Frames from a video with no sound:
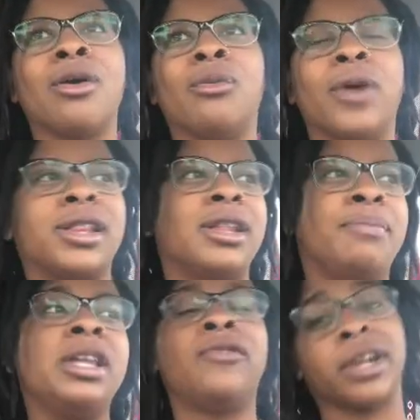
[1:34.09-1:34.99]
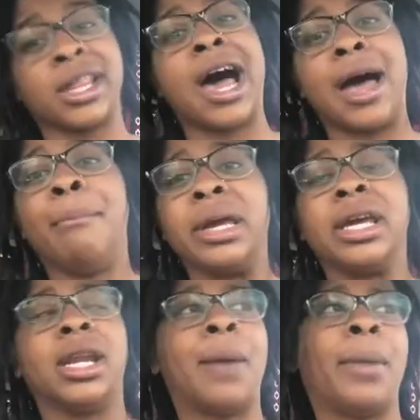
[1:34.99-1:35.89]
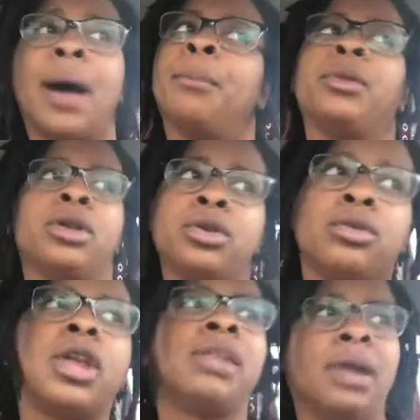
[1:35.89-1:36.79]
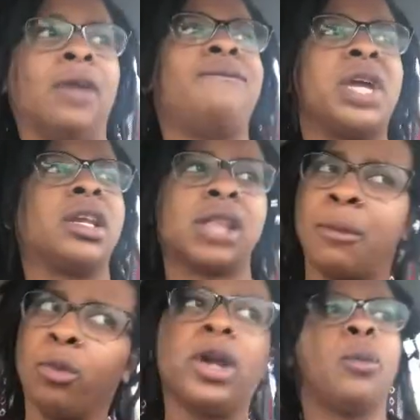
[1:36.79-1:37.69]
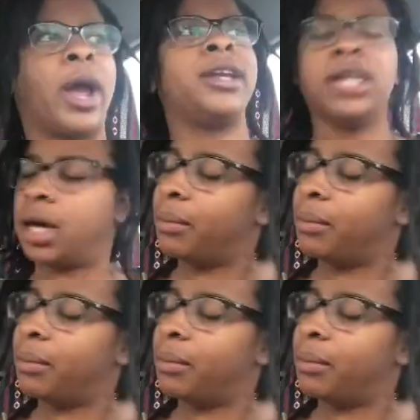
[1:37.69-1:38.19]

rest in peace for the time being. That's my little fingers. I'm a re-erect her.